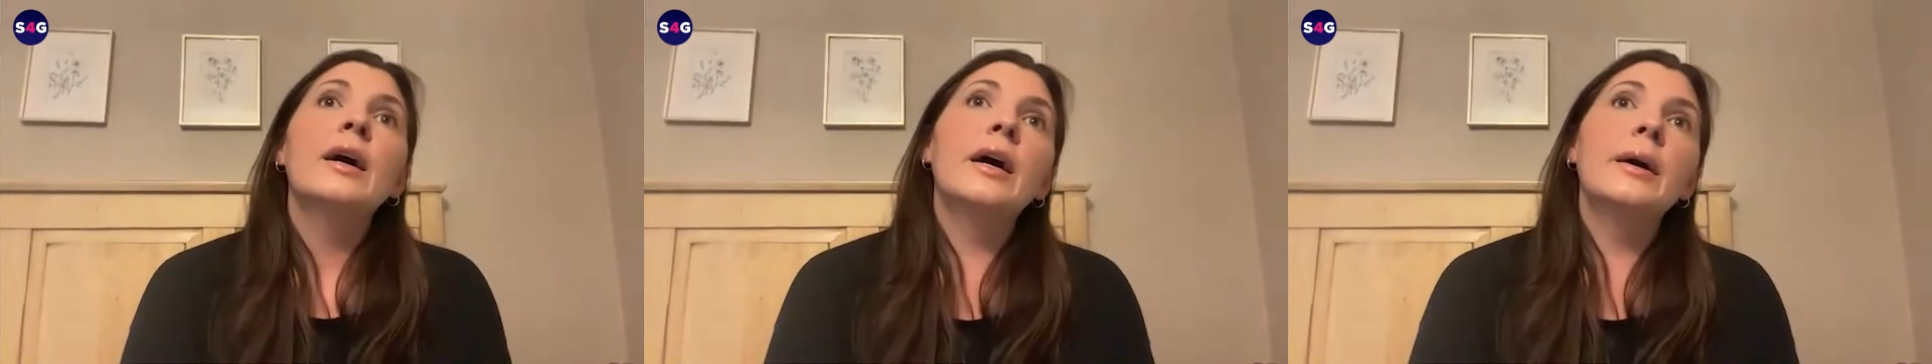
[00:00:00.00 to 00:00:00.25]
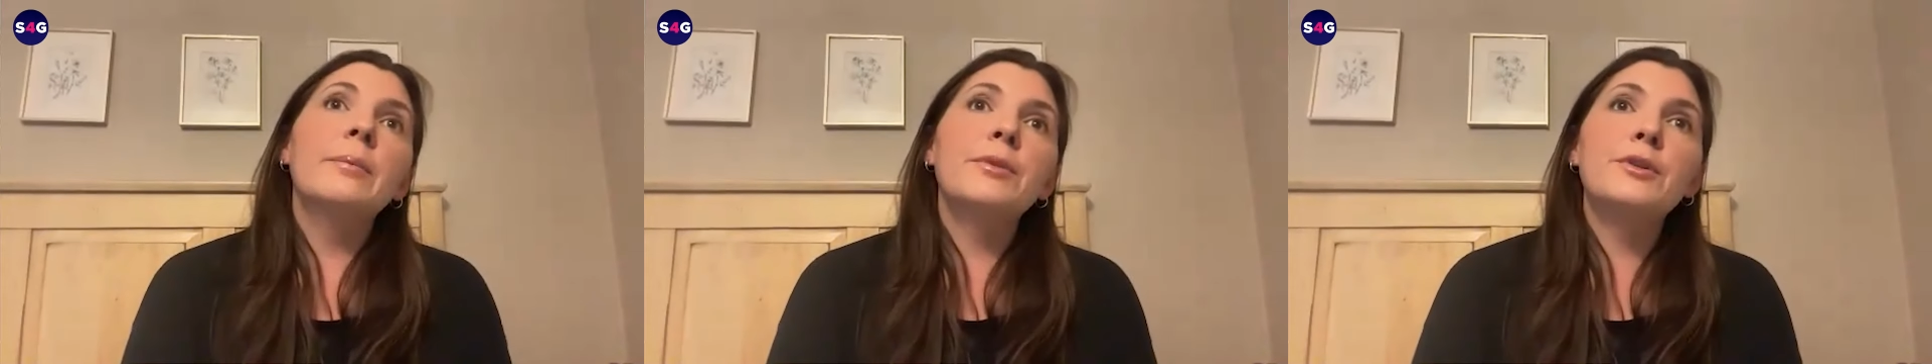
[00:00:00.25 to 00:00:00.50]

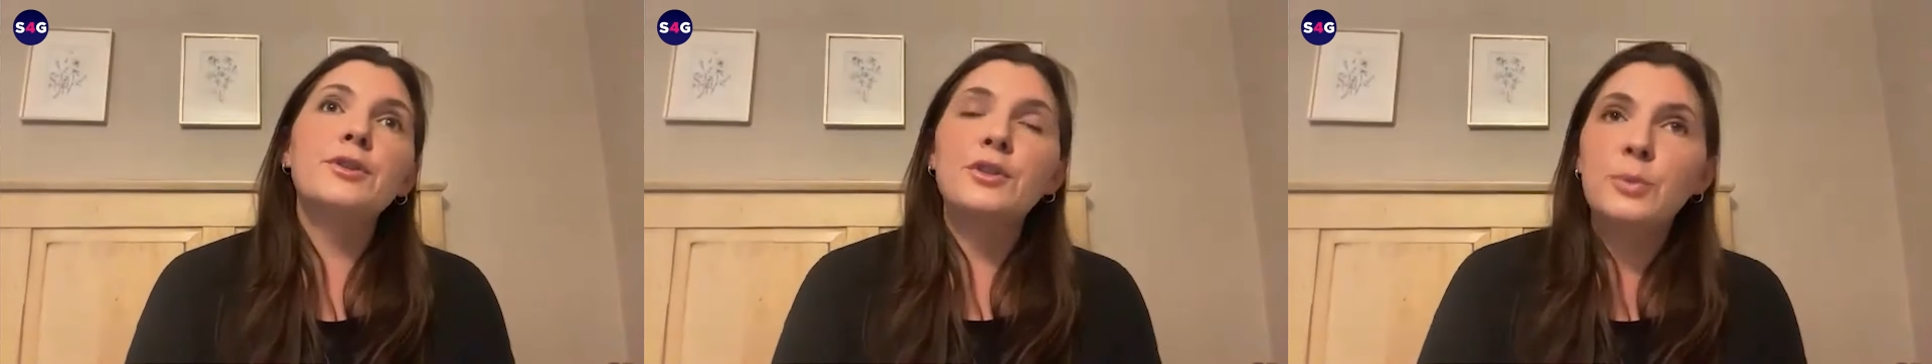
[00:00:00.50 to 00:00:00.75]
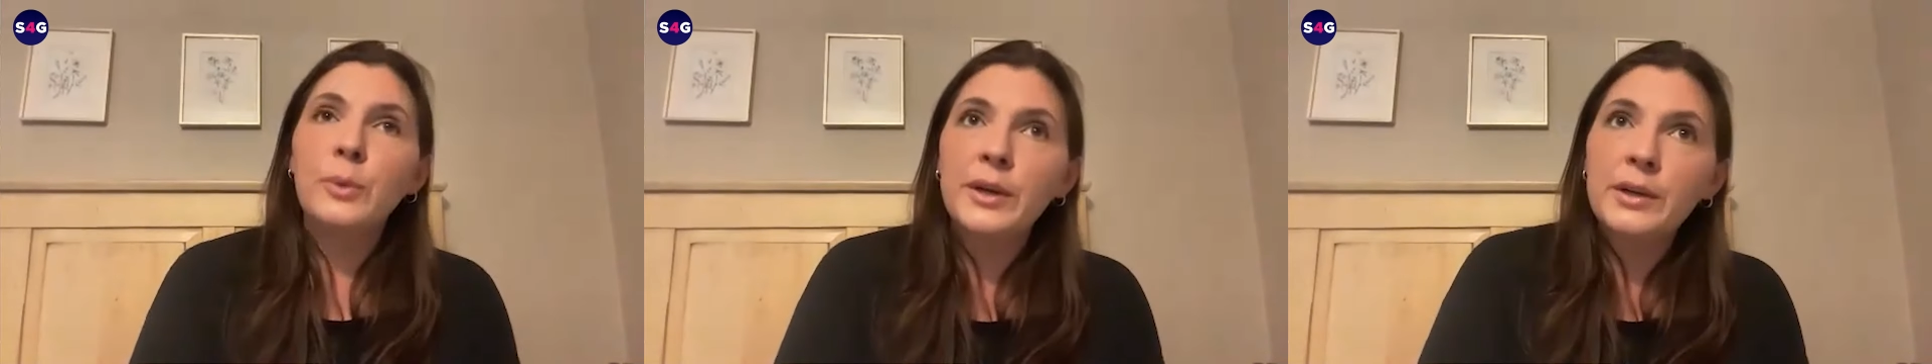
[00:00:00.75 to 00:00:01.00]
Um, there's
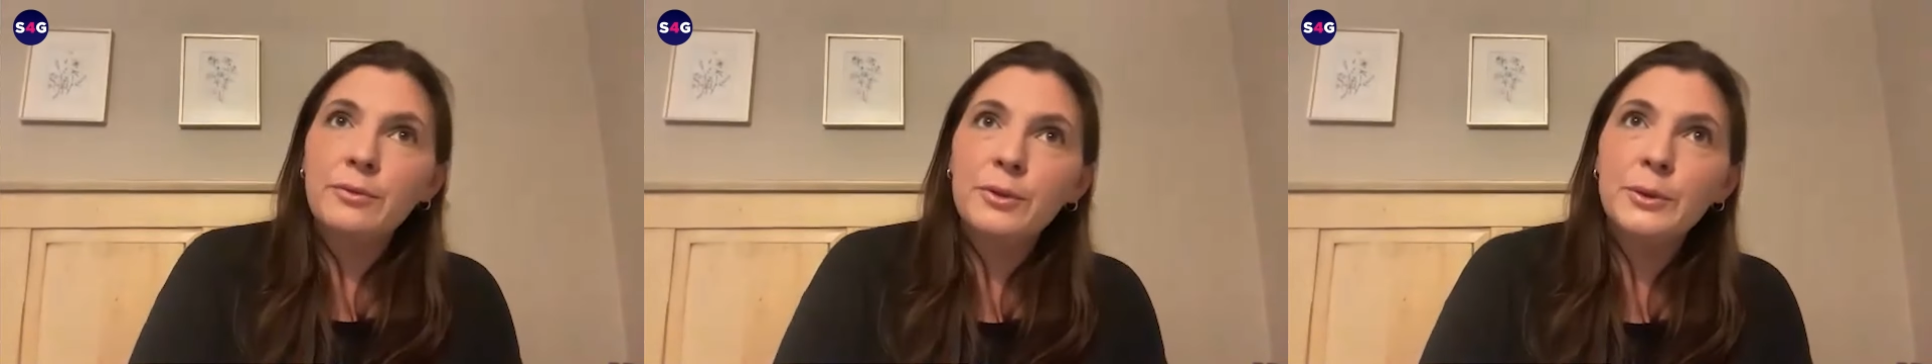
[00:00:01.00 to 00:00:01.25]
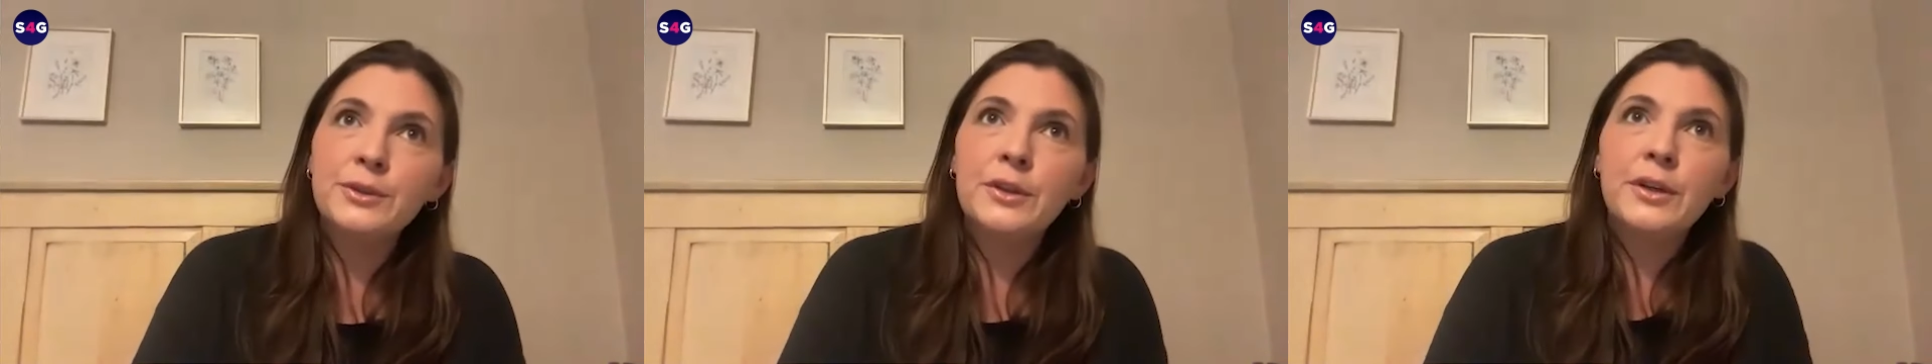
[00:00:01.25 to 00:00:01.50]
this one
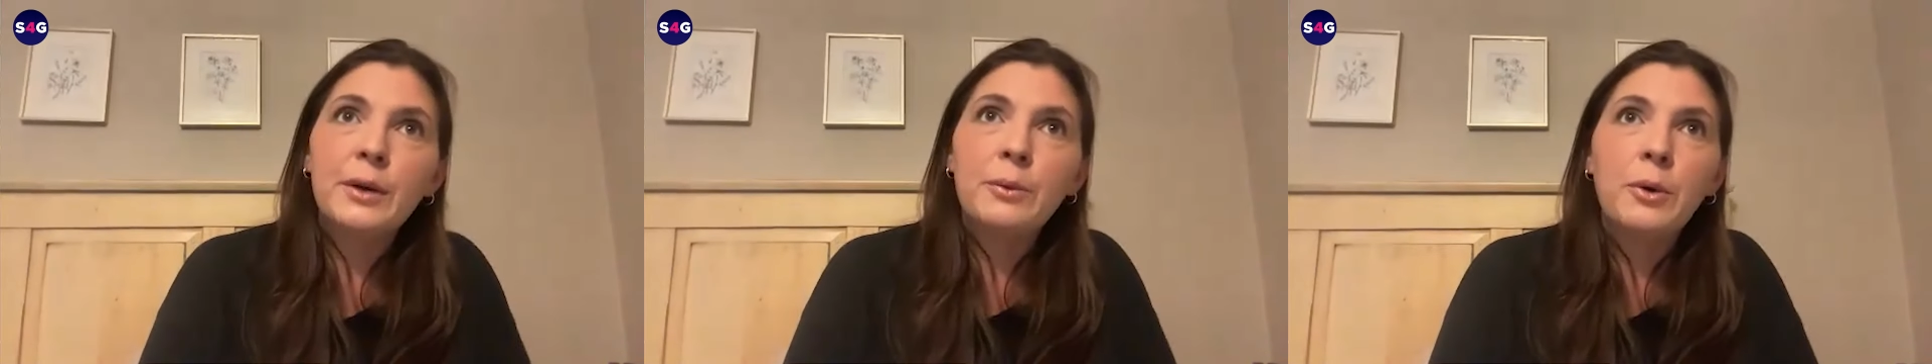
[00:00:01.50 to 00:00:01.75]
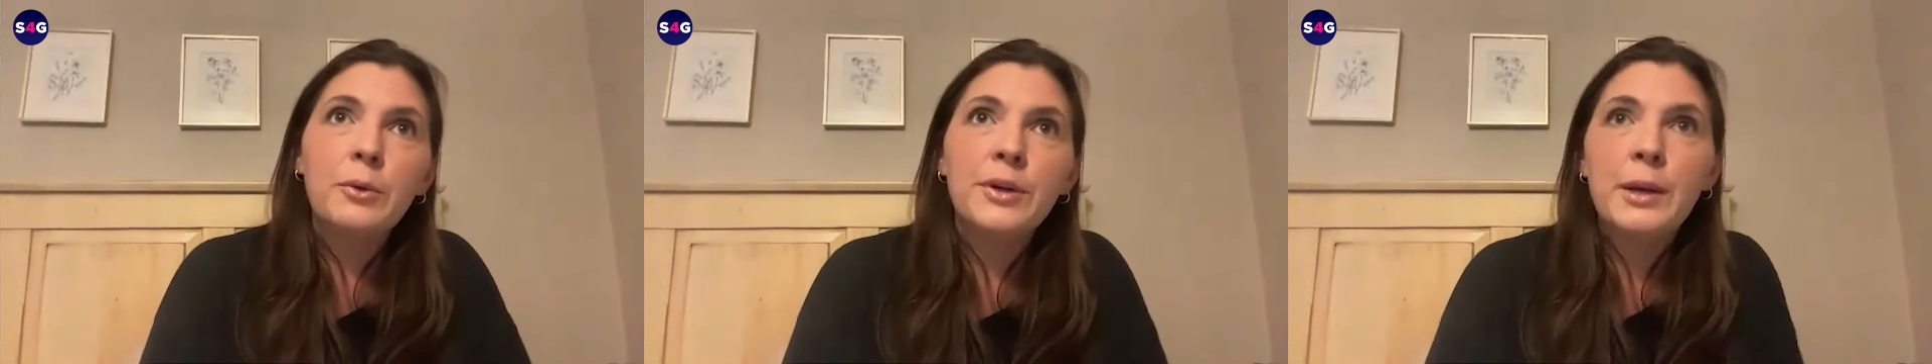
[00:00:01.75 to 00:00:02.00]
influencer, and I
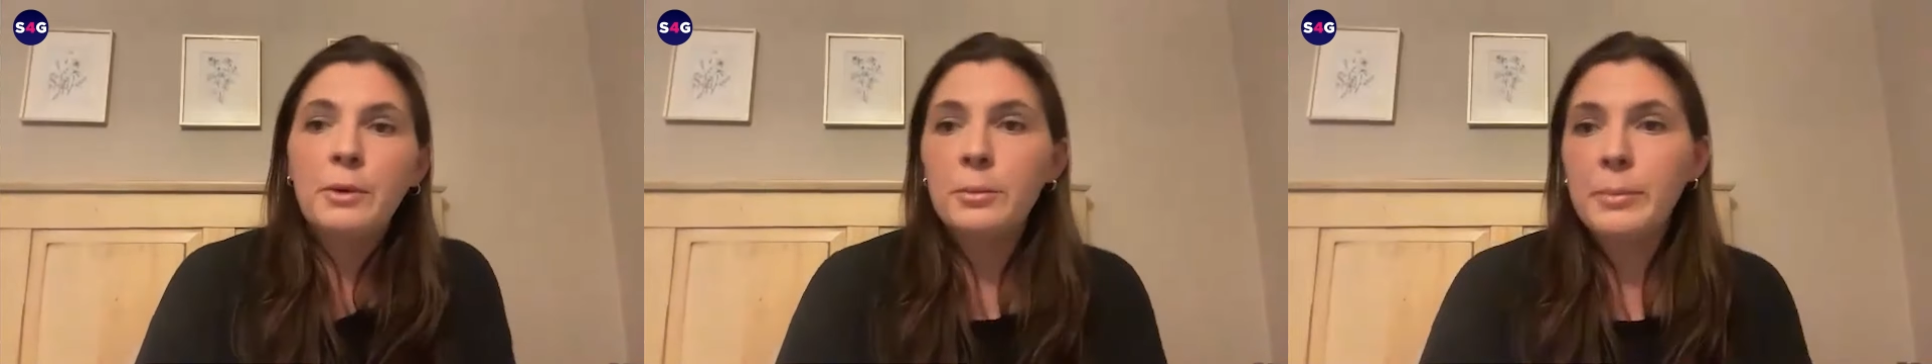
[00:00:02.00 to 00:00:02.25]
won't name her